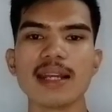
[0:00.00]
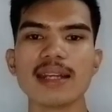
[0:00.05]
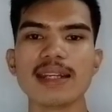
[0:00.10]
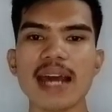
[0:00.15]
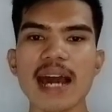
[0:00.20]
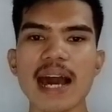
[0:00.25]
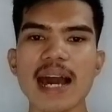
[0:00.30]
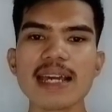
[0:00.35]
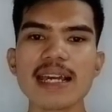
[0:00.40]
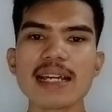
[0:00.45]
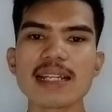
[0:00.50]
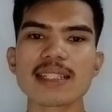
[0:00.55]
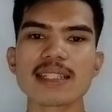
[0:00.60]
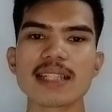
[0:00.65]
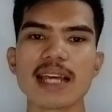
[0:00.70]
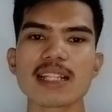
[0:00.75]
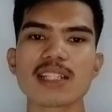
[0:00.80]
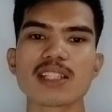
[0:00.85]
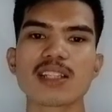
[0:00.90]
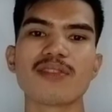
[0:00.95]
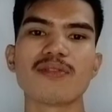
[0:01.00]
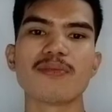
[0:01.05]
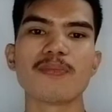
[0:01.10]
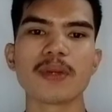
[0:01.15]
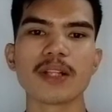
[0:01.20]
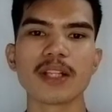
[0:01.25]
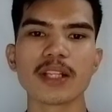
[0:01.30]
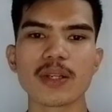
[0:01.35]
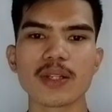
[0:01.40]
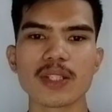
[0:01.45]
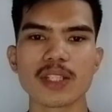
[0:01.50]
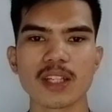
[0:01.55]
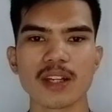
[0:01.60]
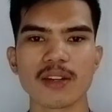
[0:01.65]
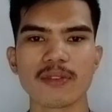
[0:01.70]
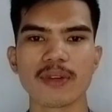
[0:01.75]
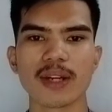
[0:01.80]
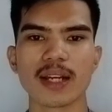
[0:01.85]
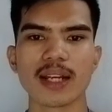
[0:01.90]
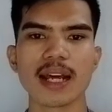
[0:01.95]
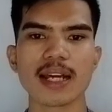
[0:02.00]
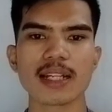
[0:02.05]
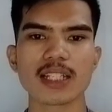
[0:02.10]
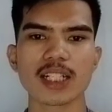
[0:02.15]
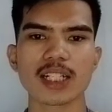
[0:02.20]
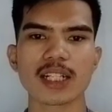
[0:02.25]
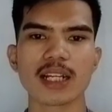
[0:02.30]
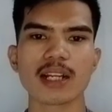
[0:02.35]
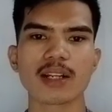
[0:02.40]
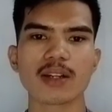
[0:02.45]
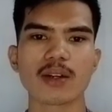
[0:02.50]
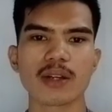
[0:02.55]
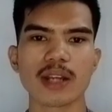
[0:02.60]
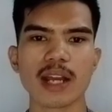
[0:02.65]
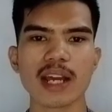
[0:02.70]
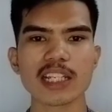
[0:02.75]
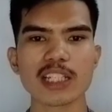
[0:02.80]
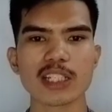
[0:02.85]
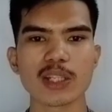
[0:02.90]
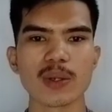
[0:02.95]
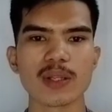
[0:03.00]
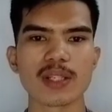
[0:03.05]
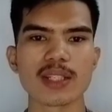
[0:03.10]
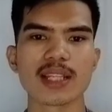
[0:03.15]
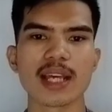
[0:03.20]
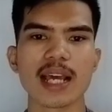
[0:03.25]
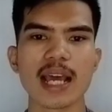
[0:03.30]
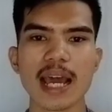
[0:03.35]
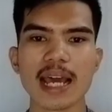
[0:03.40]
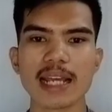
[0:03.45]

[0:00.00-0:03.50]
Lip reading: The eye has tens of millions of electrical connections